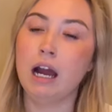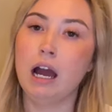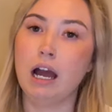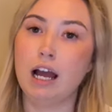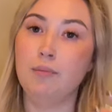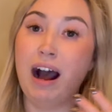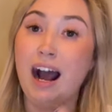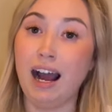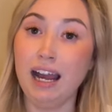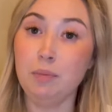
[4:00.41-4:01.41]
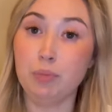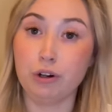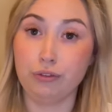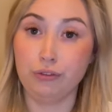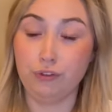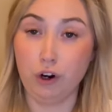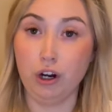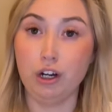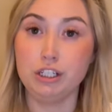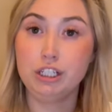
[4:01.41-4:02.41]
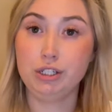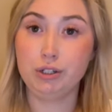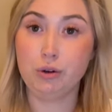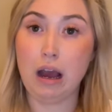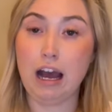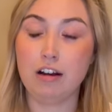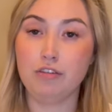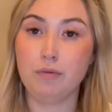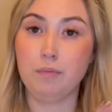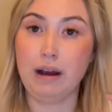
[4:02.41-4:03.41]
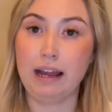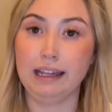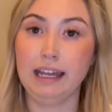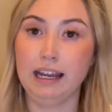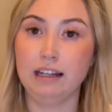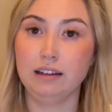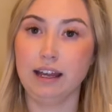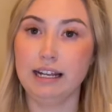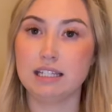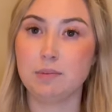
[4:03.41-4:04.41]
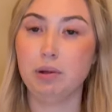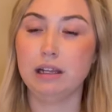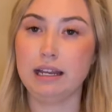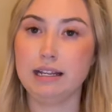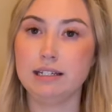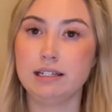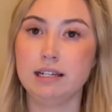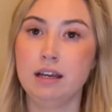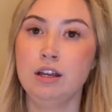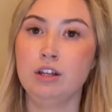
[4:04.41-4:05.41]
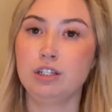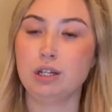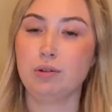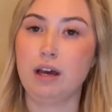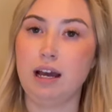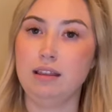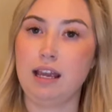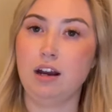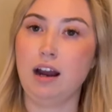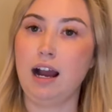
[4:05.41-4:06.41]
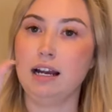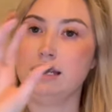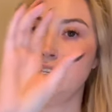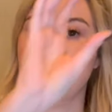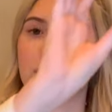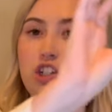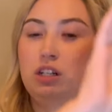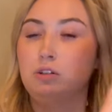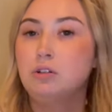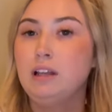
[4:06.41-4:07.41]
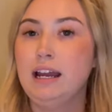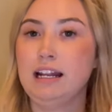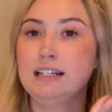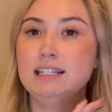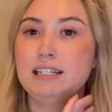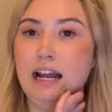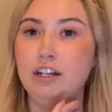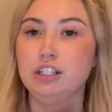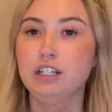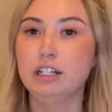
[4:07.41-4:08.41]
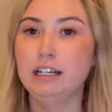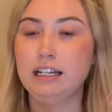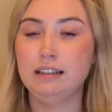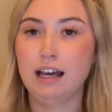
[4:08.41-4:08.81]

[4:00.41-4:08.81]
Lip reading: I prefer to have my can lights placed so that they are acting as general lighting centered in the